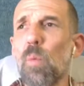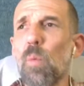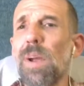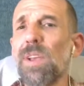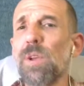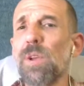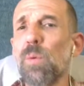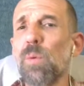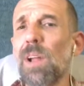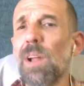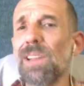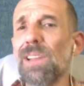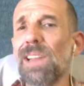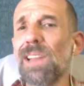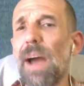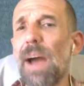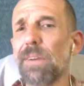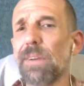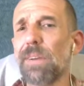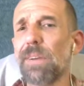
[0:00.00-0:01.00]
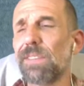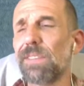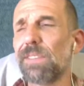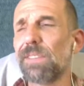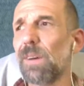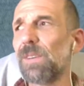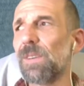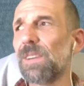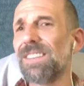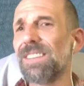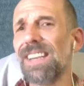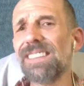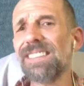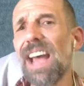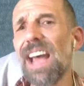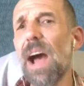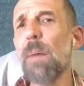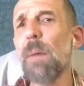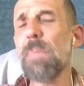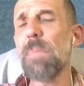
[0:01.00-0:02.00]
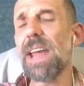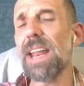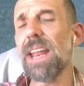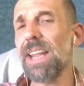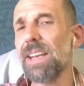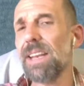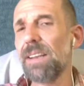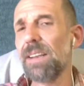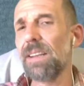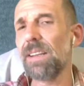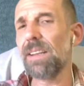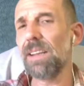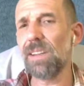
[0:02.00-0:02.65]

you allow yourself for just a minute